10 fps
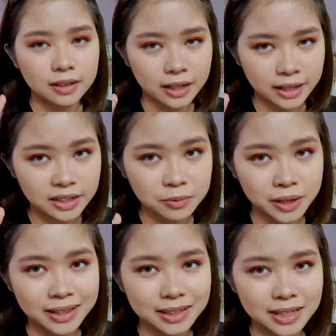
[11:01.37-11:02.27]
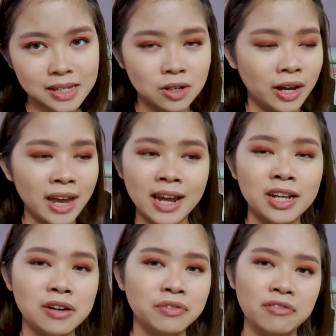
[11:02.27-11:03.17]
like Wendy's or
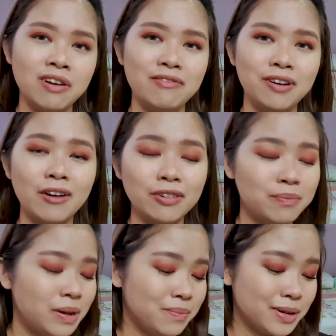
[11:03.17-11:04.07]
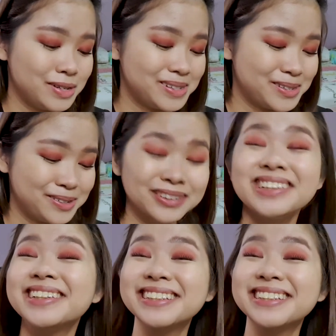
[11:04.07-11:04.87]
any of the Red Velvet members, so